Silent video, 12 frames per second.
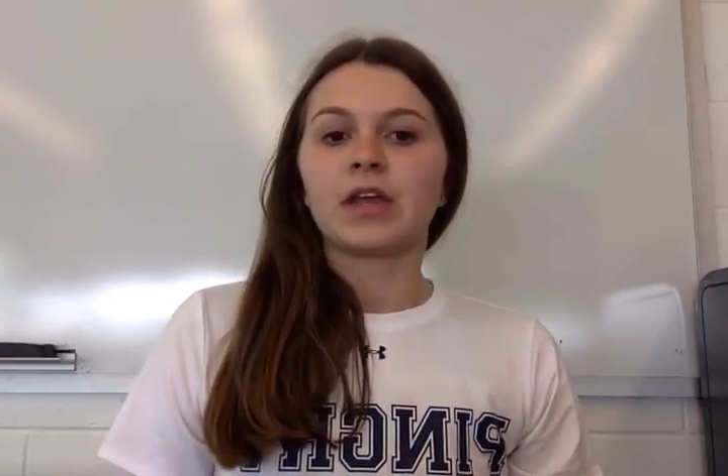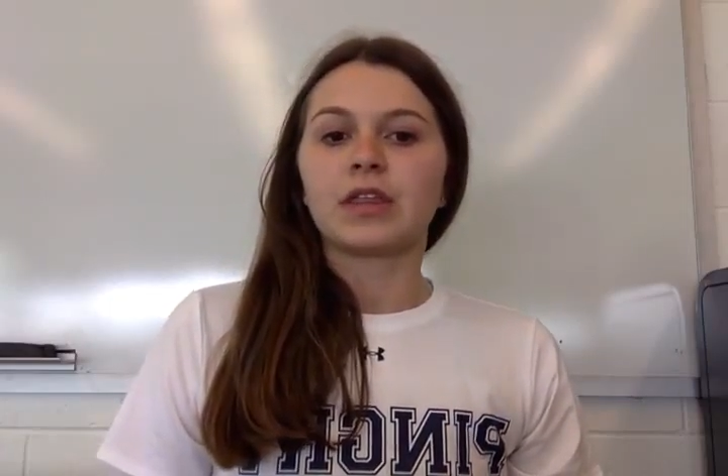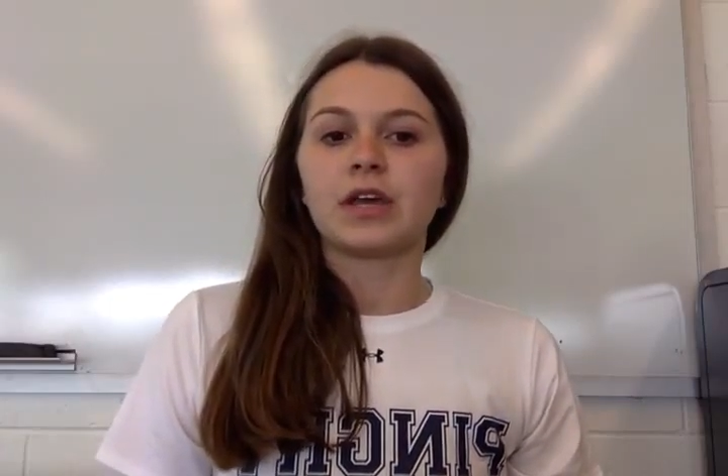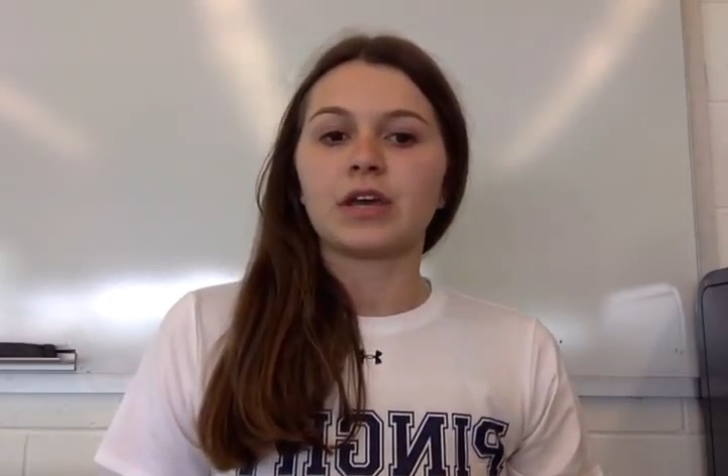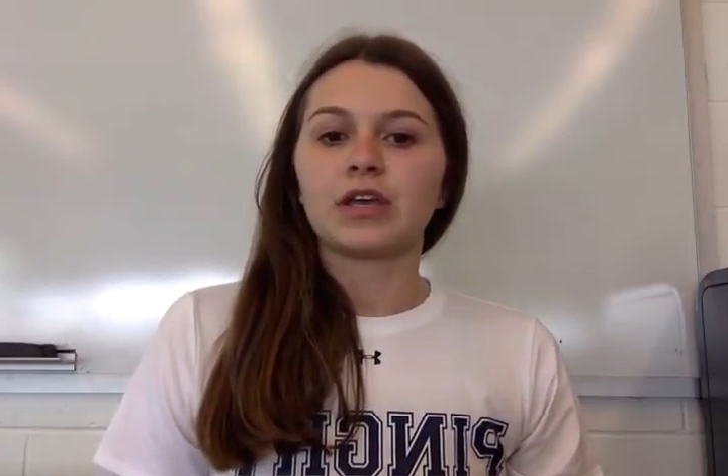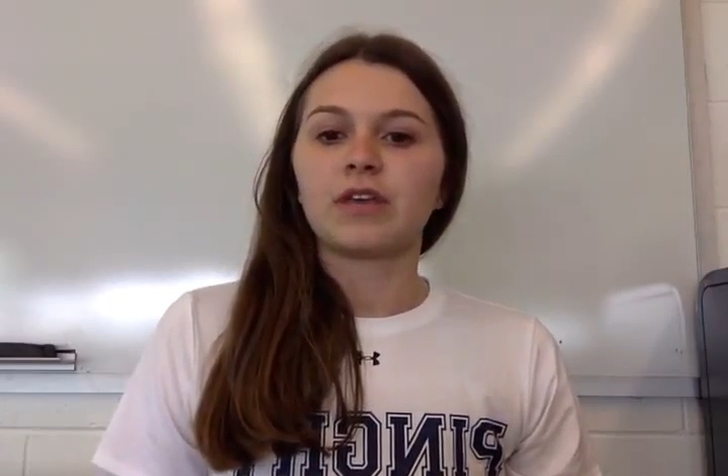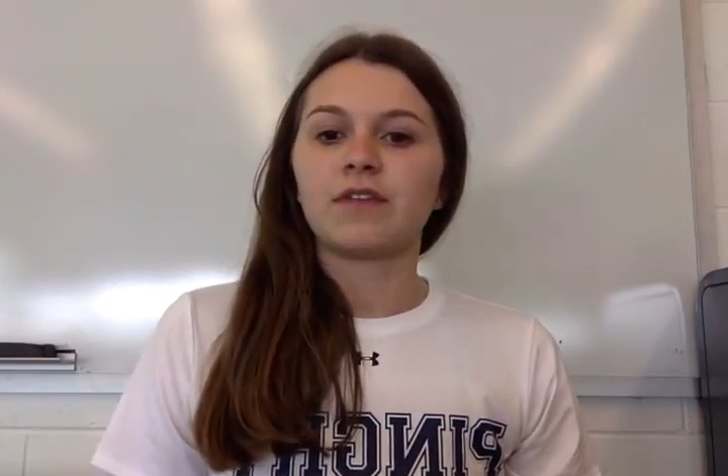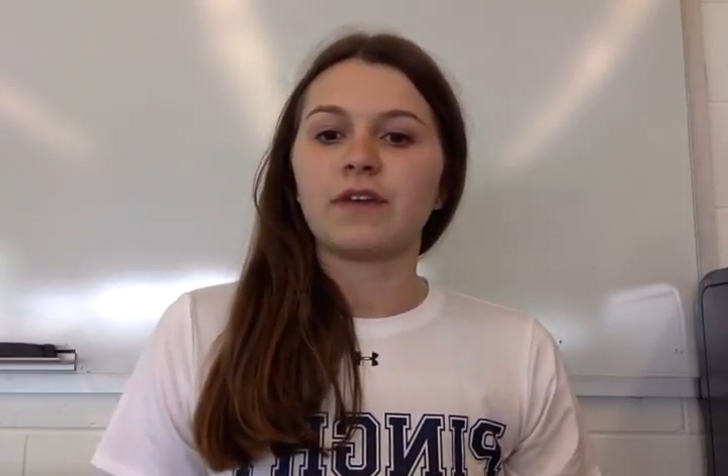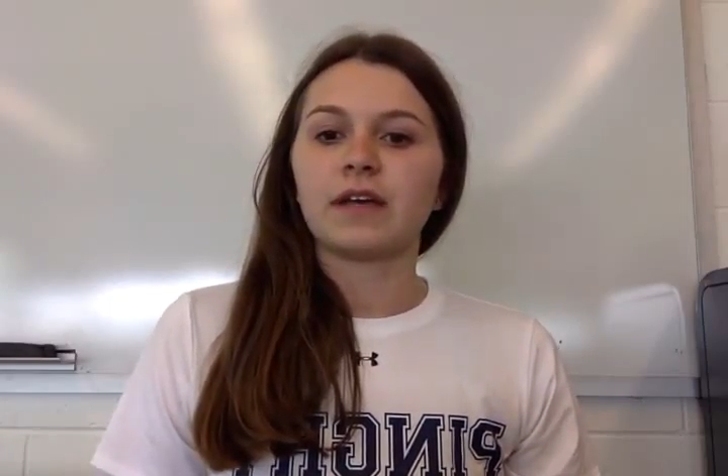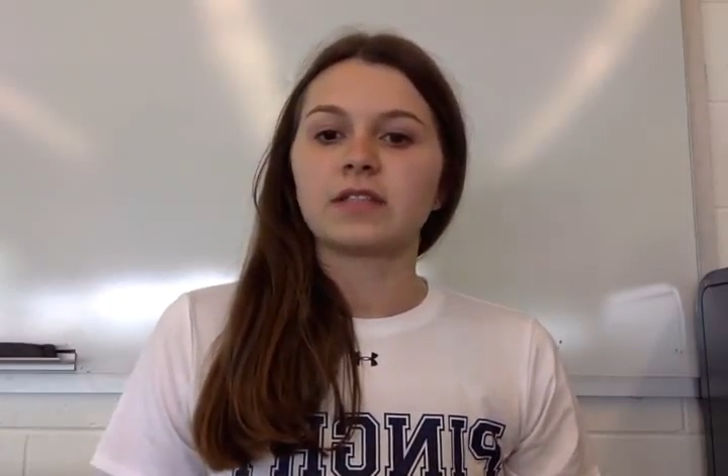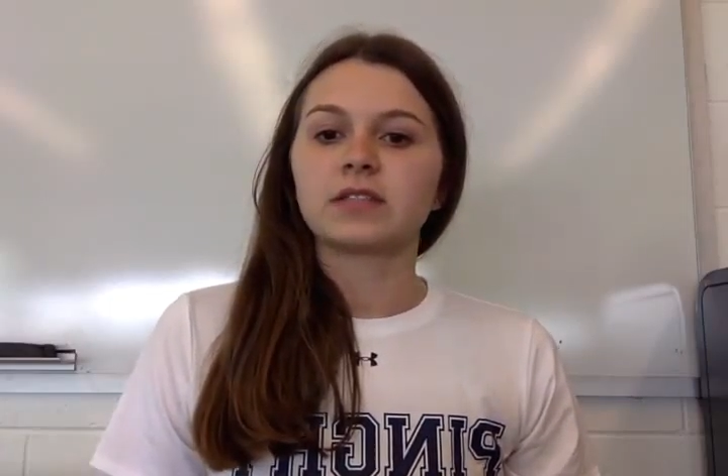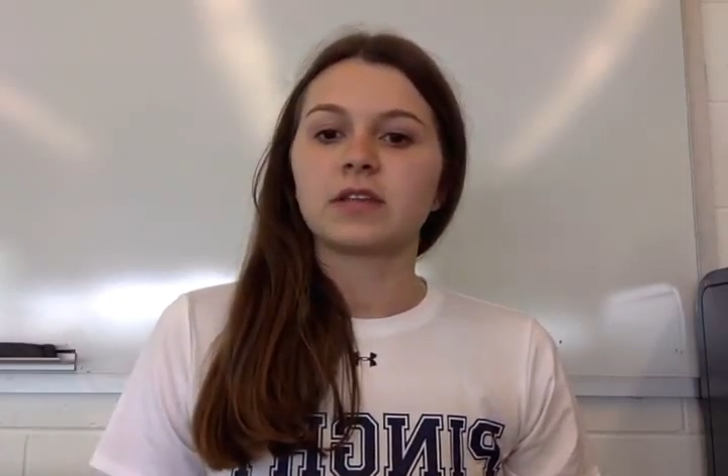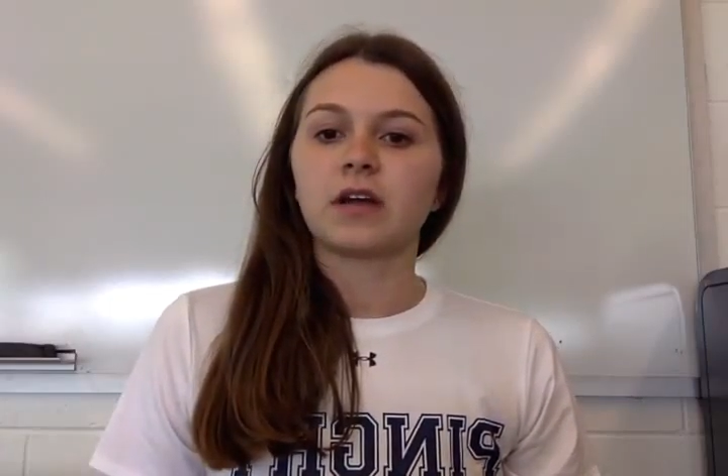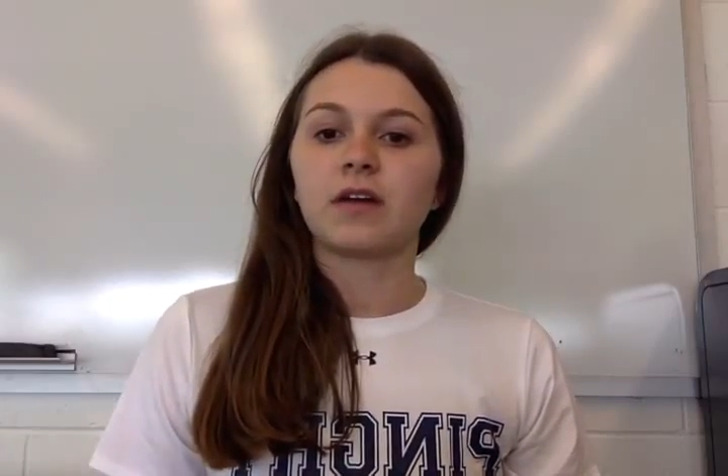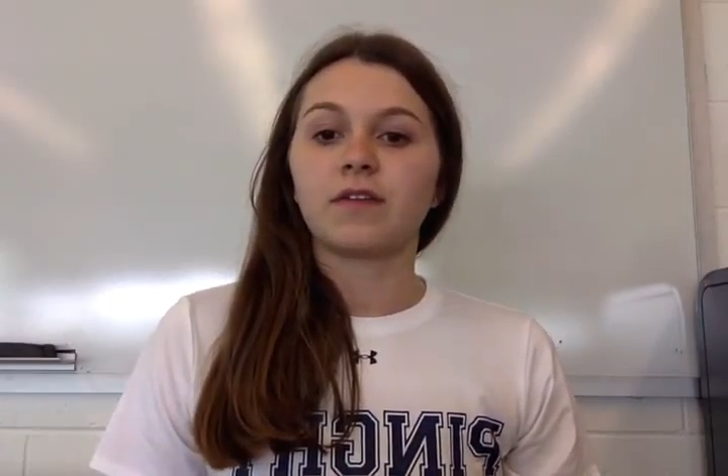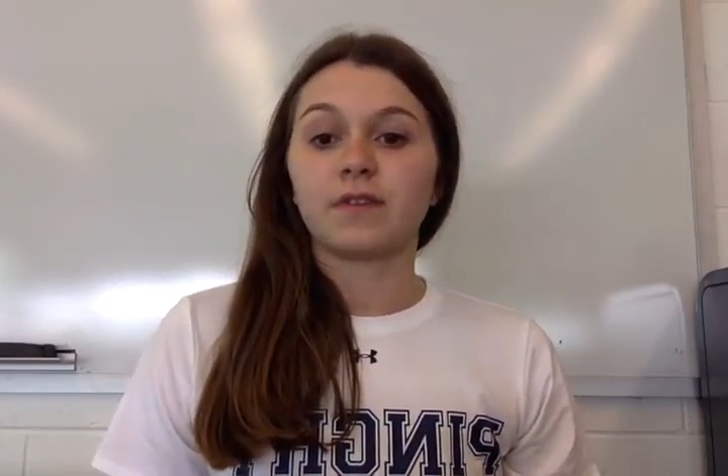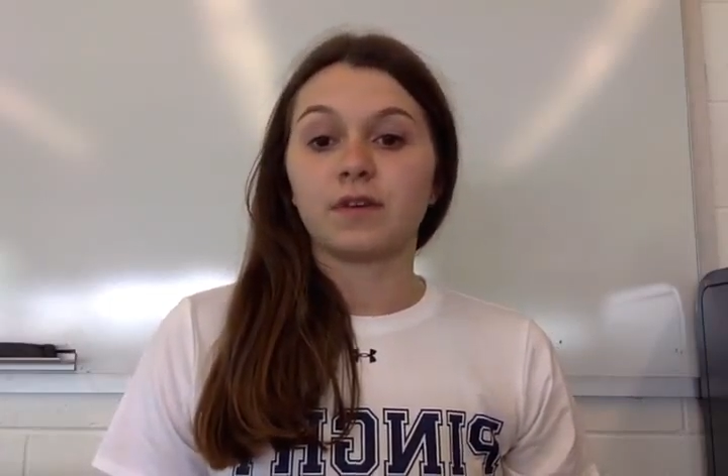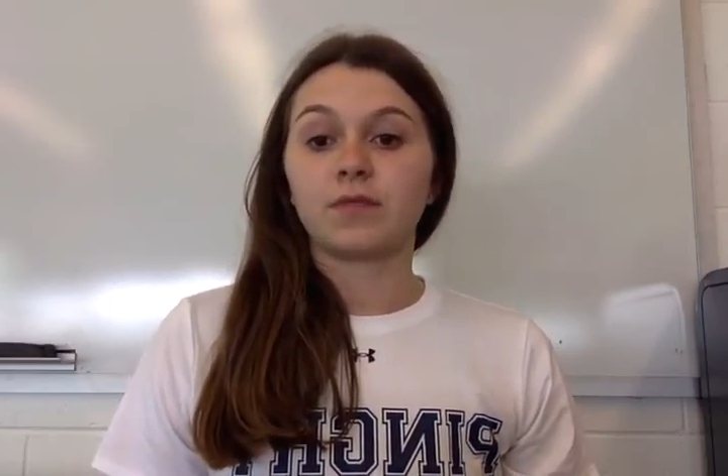The cuvettes
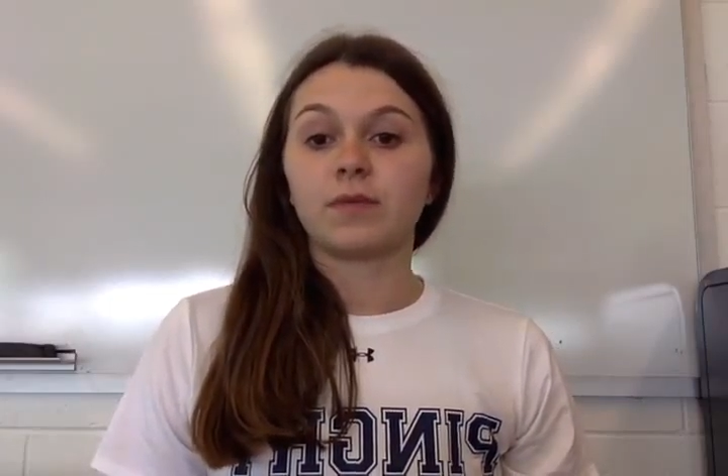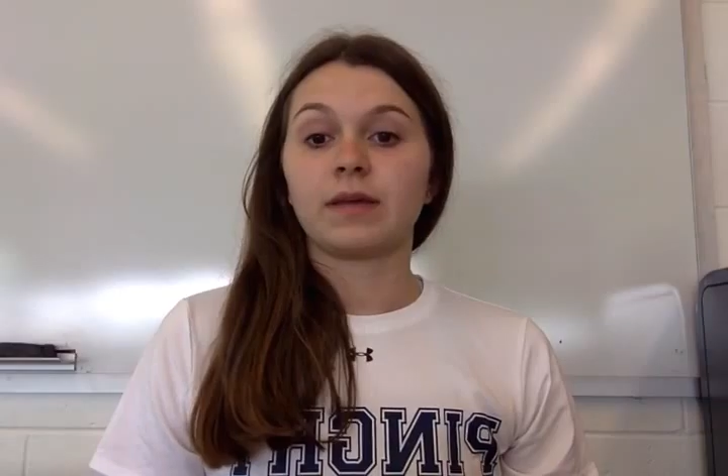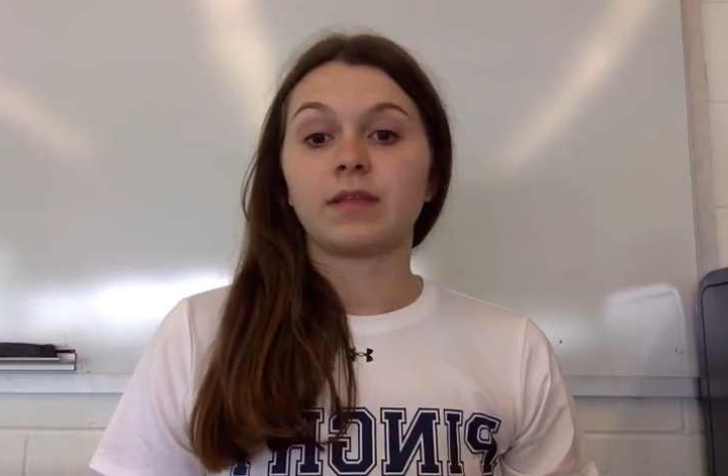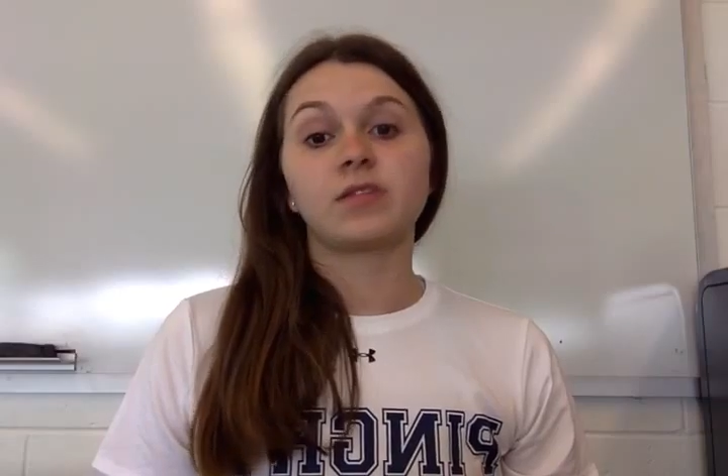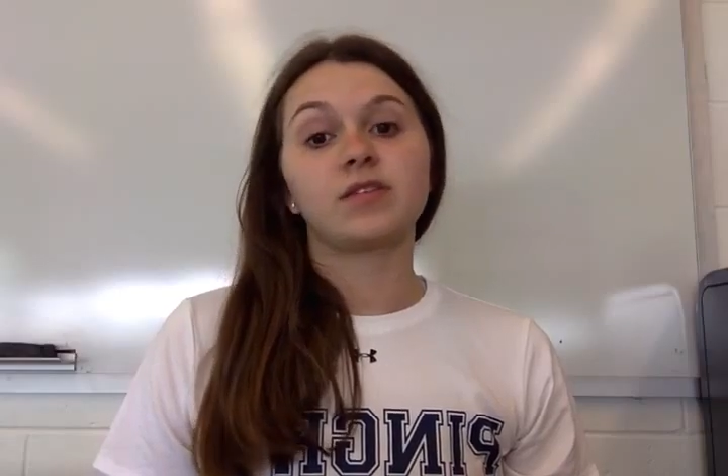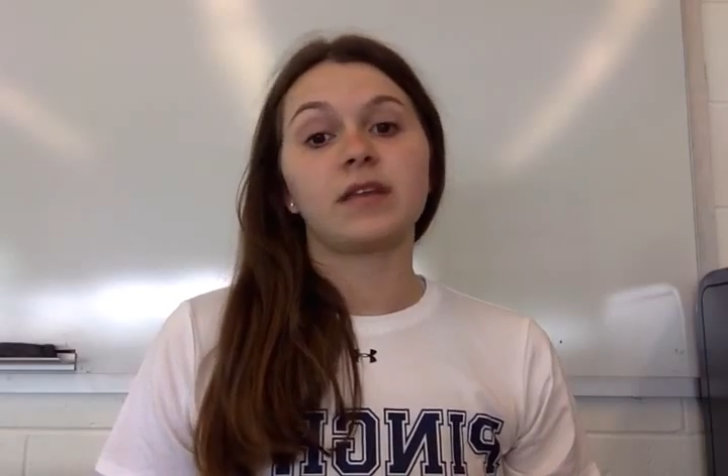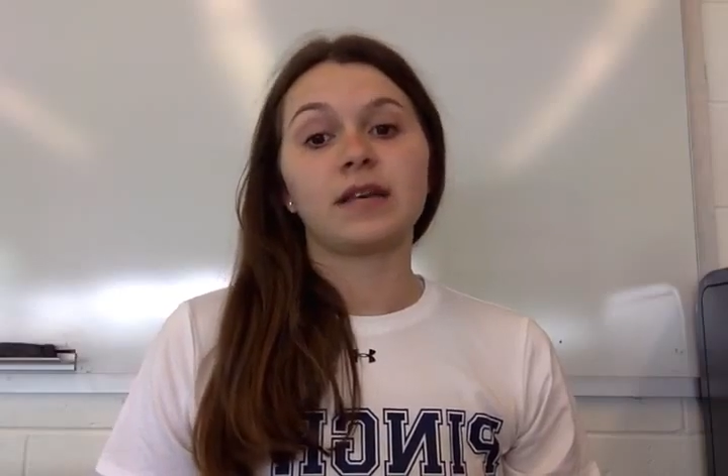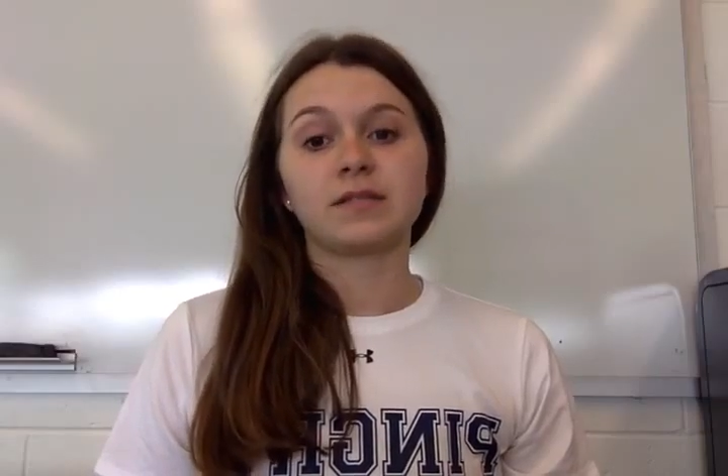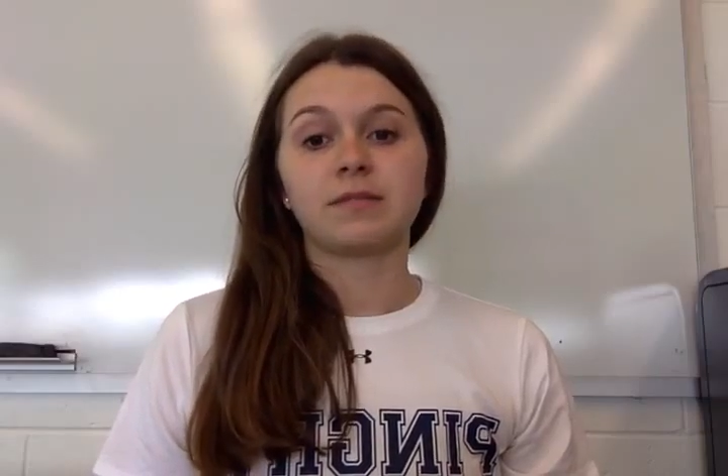are filled with 2,000